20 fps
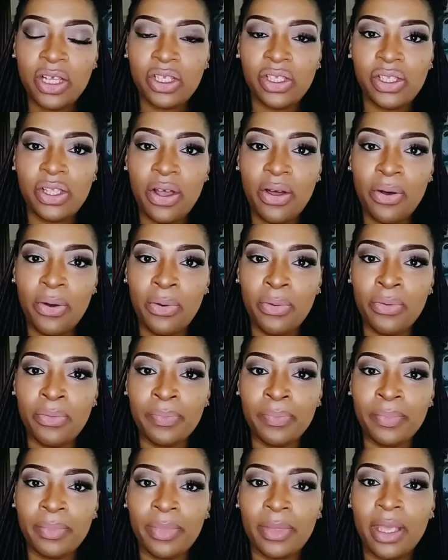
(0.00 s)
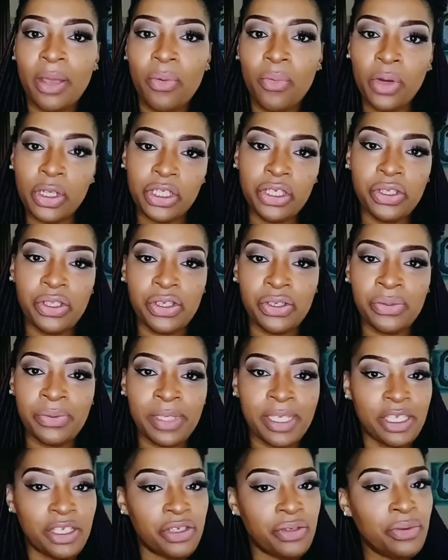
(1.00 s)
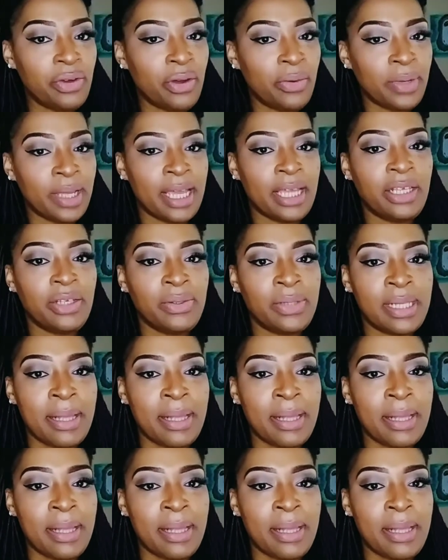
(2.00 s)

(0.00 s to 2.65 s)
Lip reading: So what you do is you go get you